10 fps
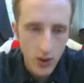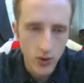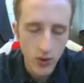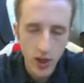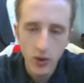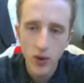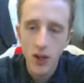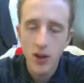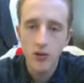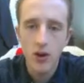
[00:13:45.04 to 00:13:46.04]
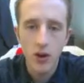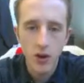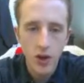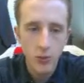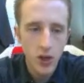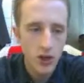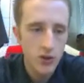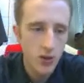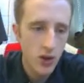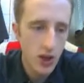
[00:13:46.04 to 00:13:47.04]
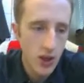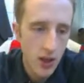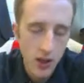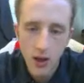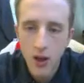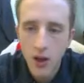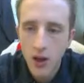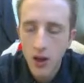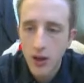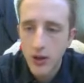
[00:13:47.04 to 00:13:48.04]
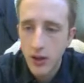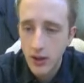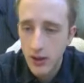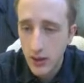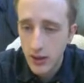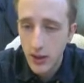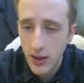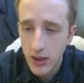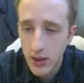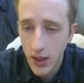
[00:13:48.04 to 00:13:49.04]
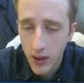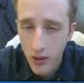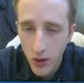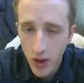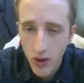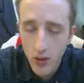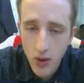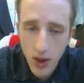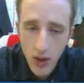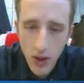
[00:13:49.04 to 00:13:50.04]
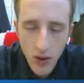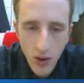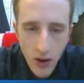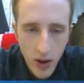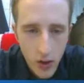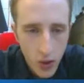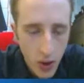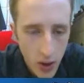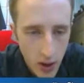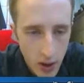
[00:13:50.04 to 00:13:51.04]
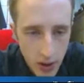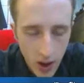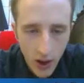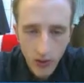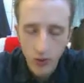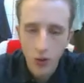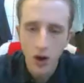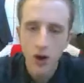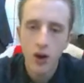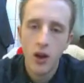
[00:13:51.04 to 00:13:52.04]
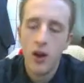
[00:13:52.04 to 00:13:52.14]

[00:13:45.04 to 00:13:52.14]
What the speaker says: So now we have our cut paths created. This is the extent of what you can do on your software.